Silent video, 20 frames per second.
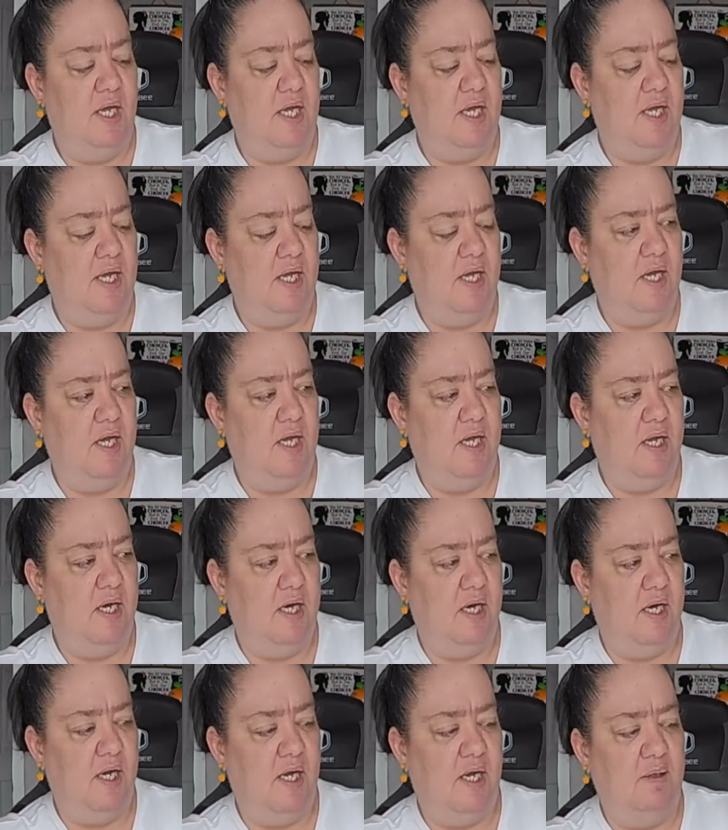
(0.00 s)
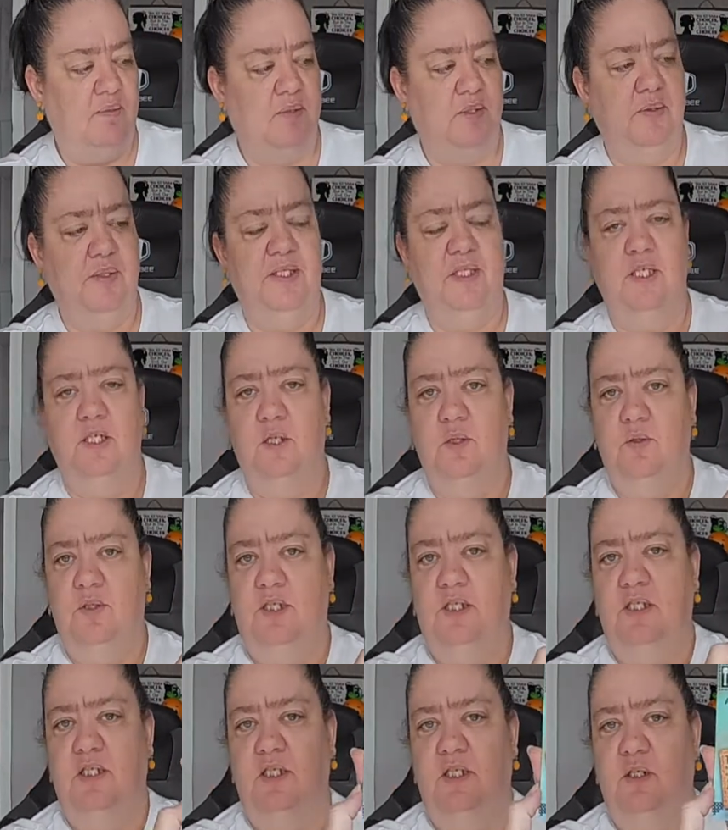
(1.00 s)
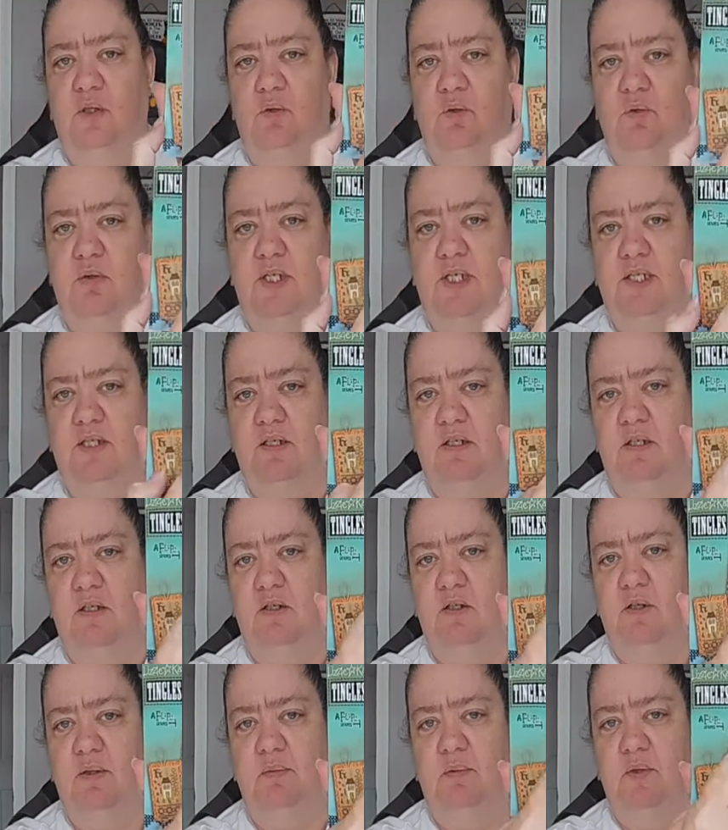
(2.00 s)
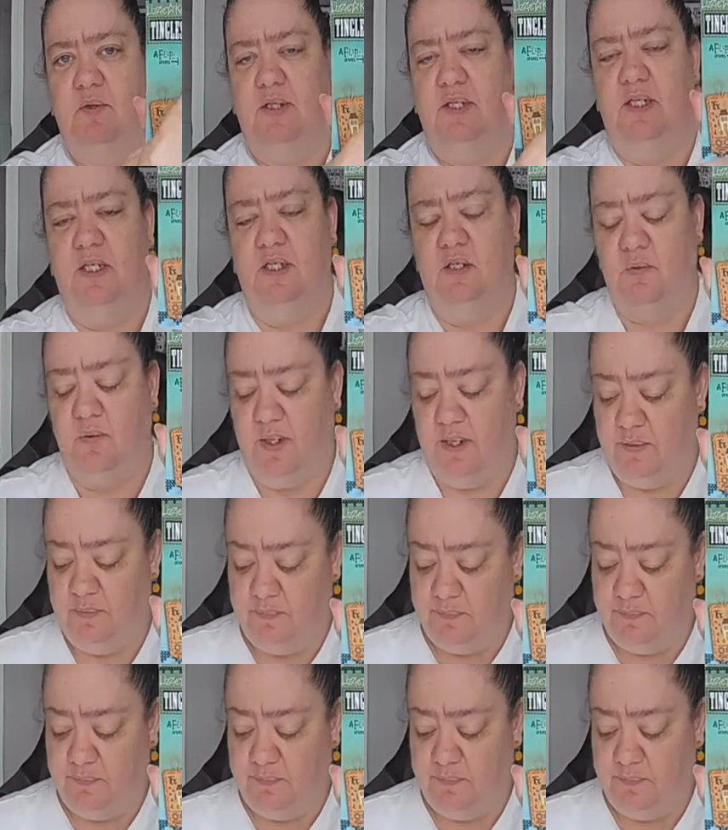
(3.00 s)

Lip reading: And I'm doing the Ghosties and Ghoulies. So I'm doing this one.